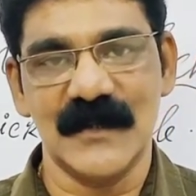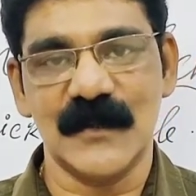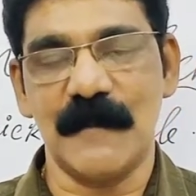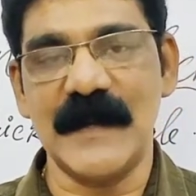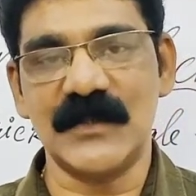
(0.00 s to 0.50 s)

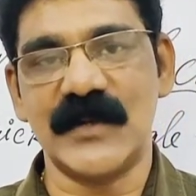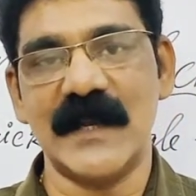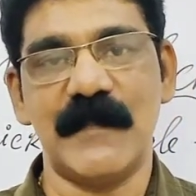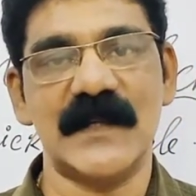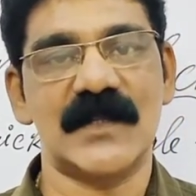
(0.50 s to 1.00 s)
So please
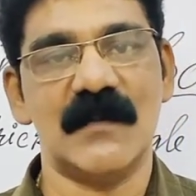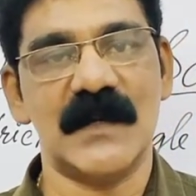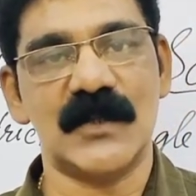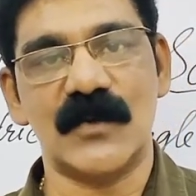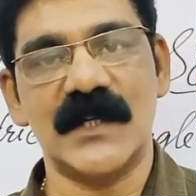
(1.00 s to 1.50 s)
take page
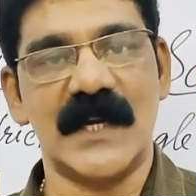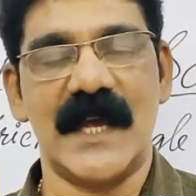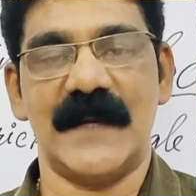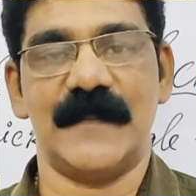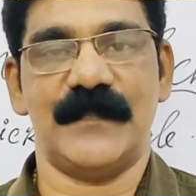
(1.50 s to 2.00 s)
number
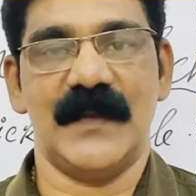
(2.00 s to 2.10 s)
29.